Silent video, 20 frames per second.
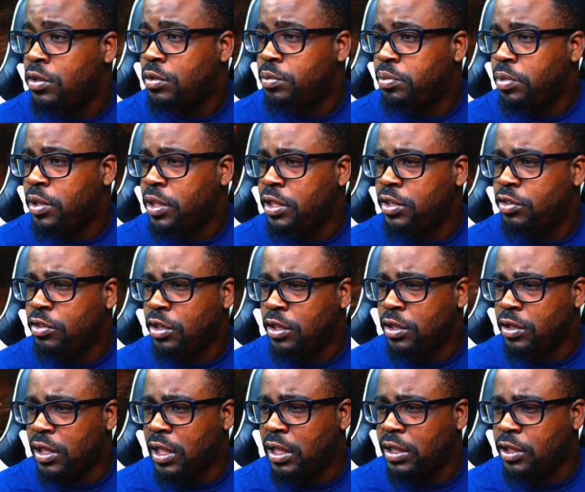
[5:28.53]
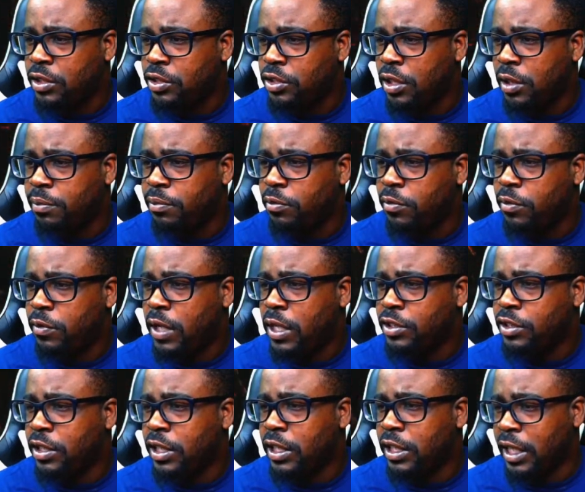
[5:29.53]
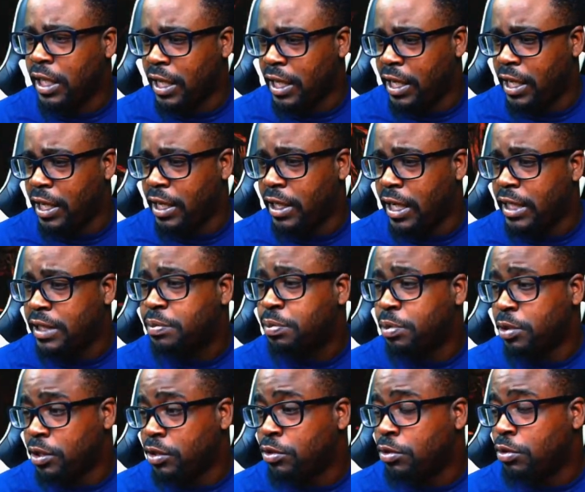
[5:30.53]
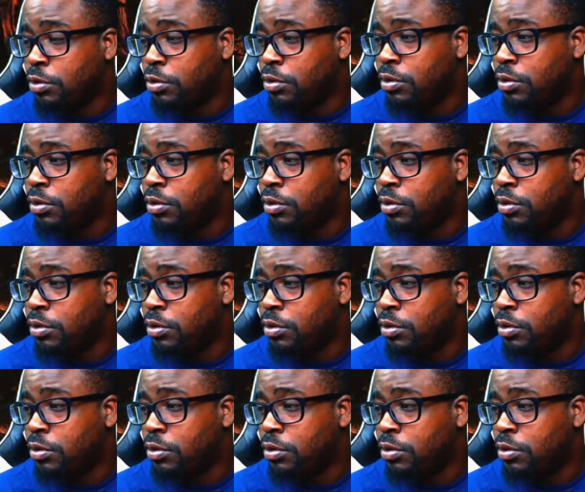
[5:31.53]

Here you can kind of jump while you're in the air. That's pretty cool.